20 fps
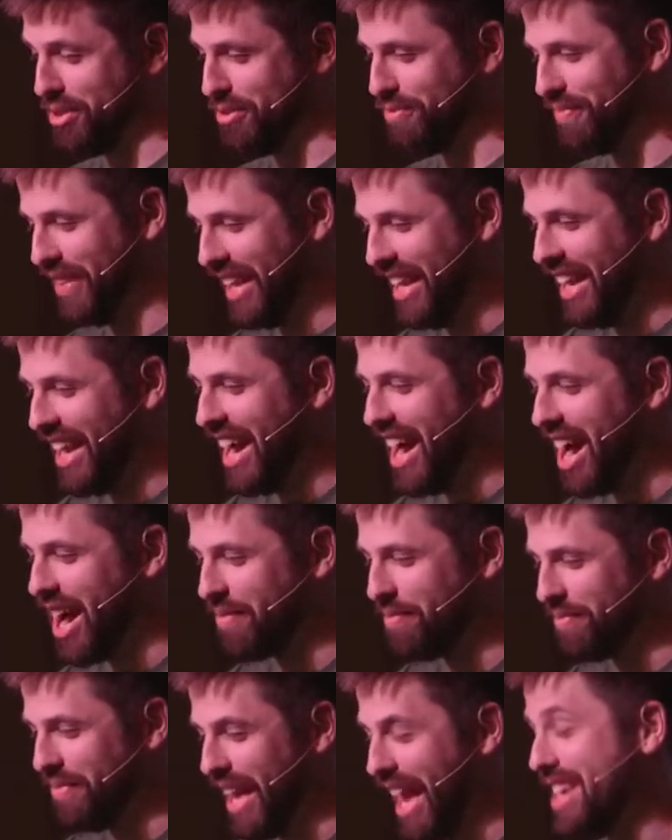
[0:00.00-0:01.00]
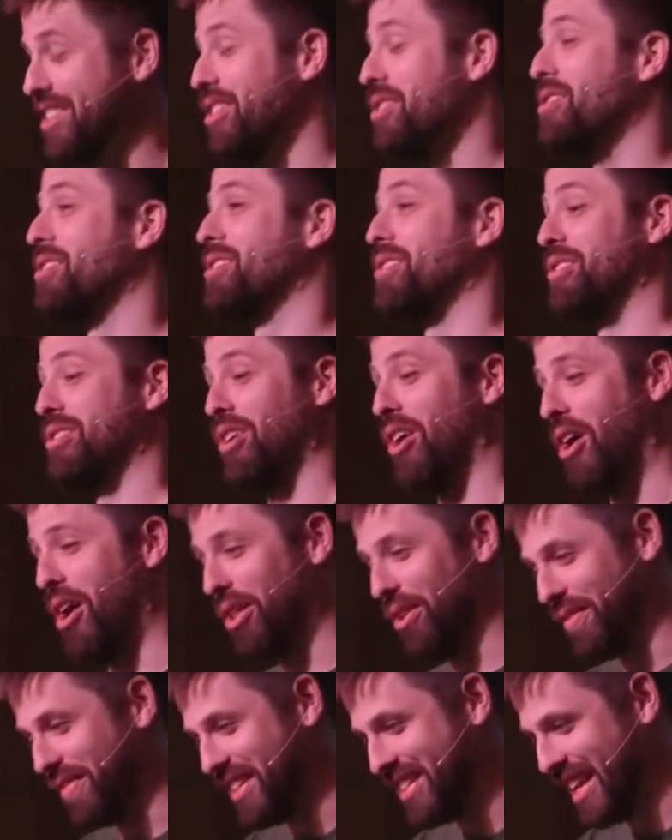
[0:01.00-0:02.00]
to. Actually, you can search
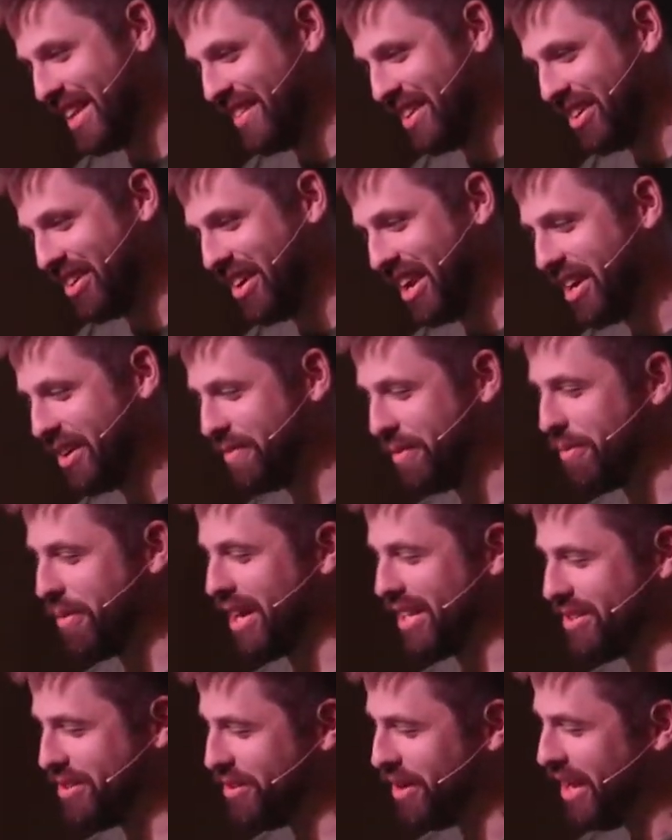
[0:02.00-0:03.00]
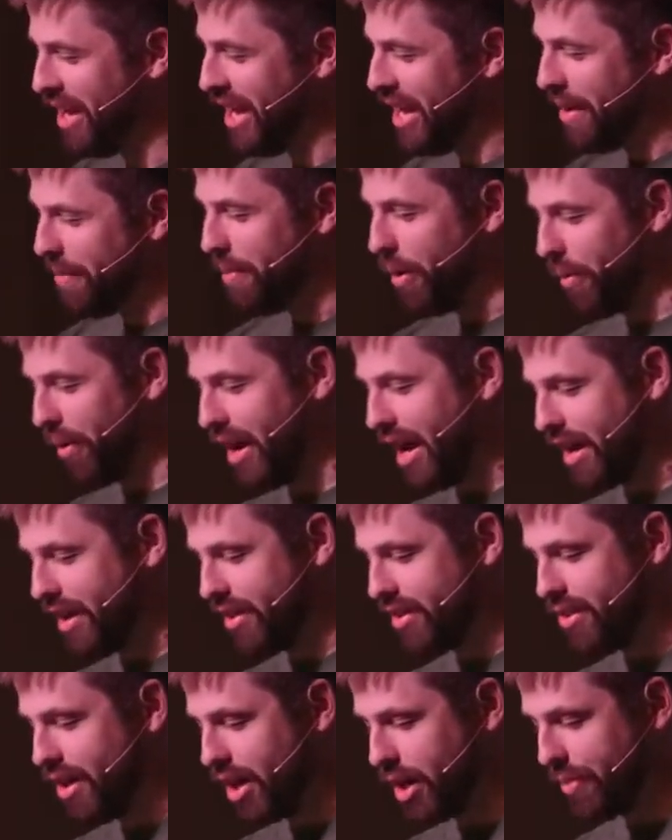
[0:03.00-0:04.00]
all of these on the internet if you want to. But we're not
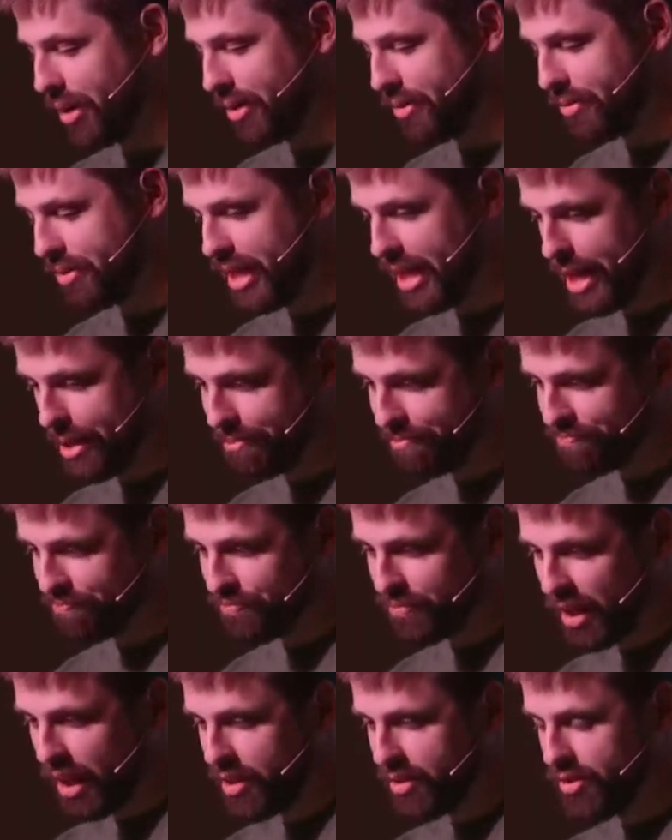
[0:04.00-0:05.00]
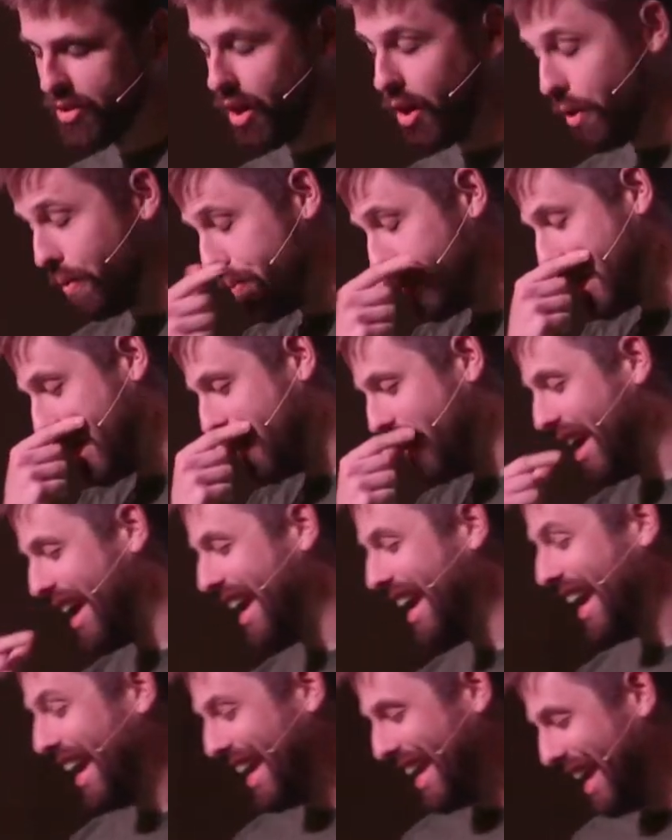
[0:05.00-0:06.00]
going to talk about them today. So
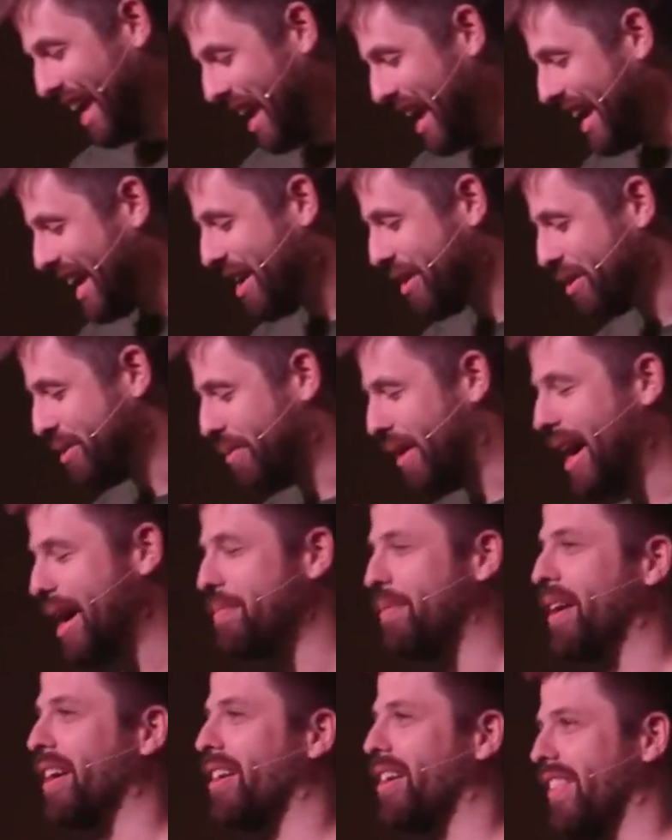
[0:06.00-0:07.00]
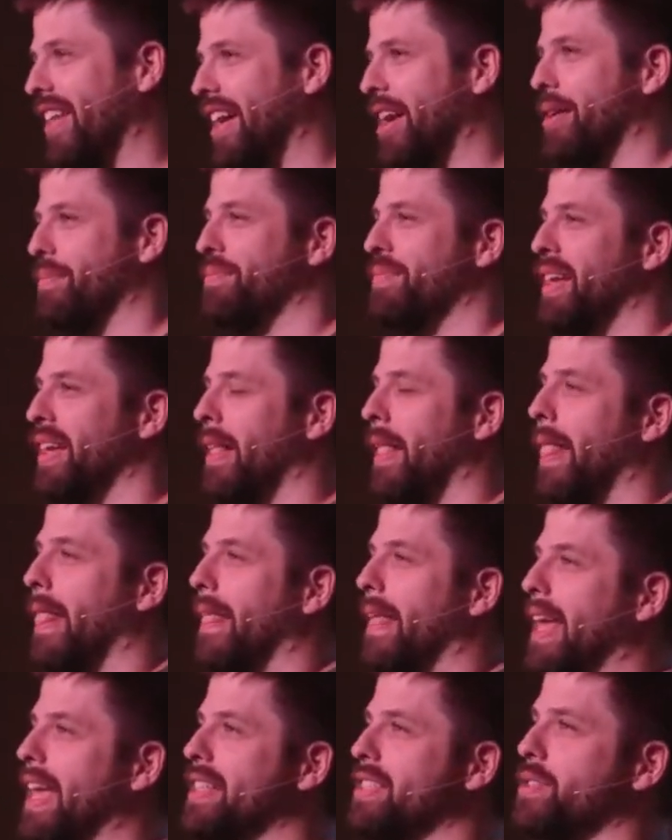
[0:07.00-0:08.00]
here's why I bring all that up.
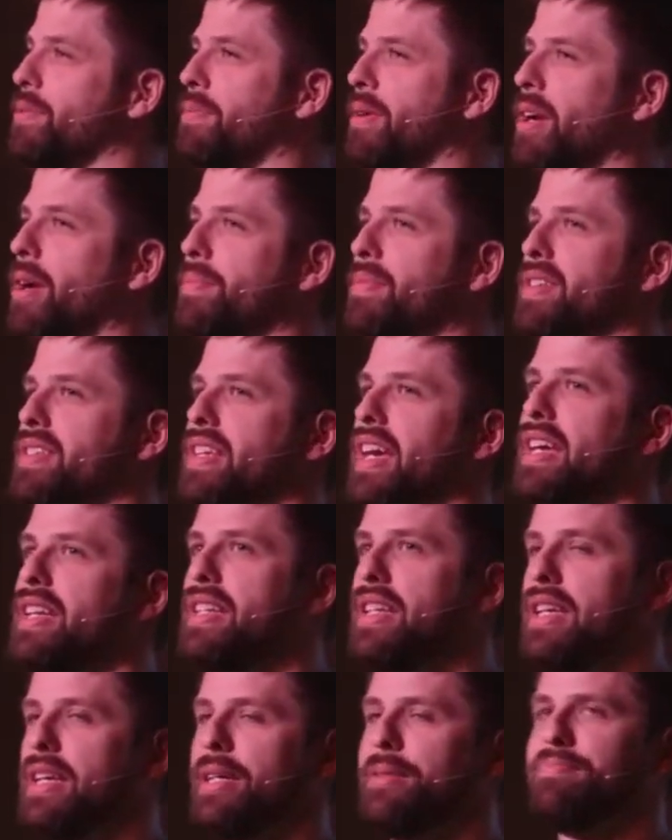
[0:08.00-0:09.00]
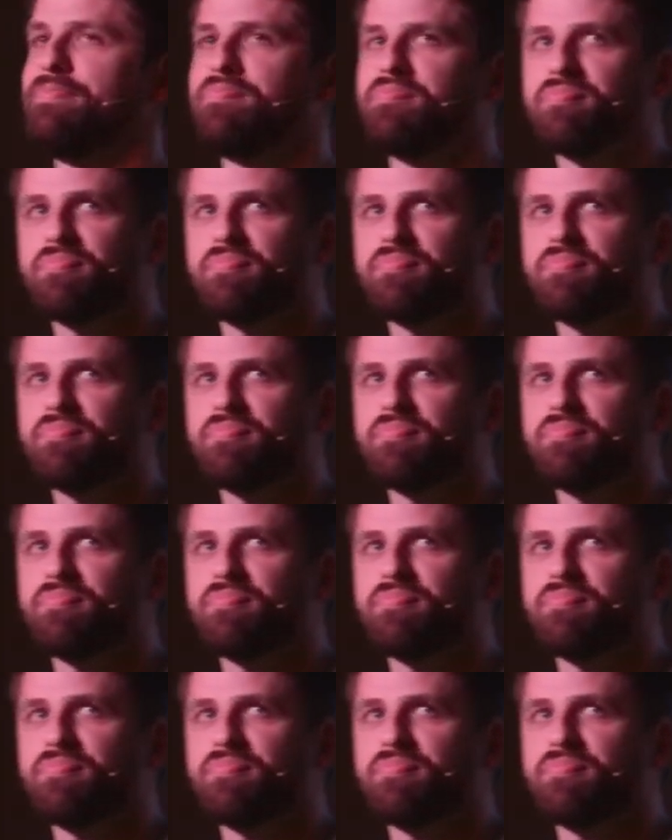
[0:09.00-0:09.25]
It's to bring up this idea